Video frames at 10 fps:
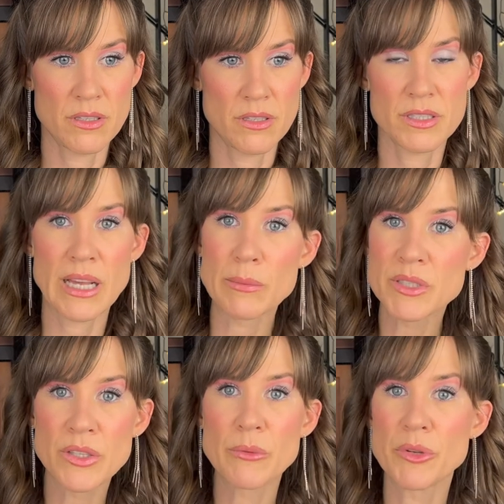It's
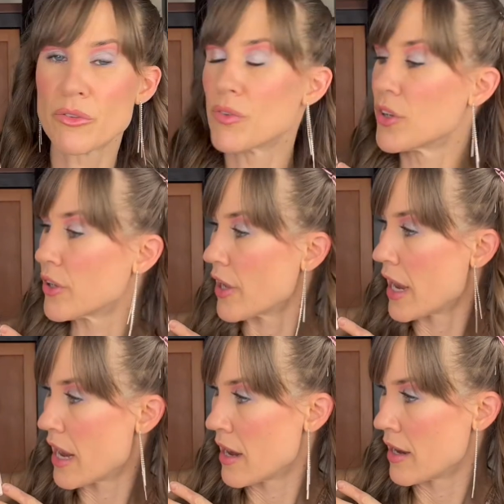absolutely beautiful.
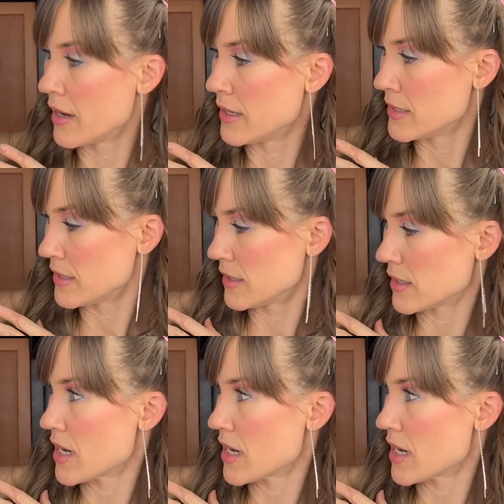And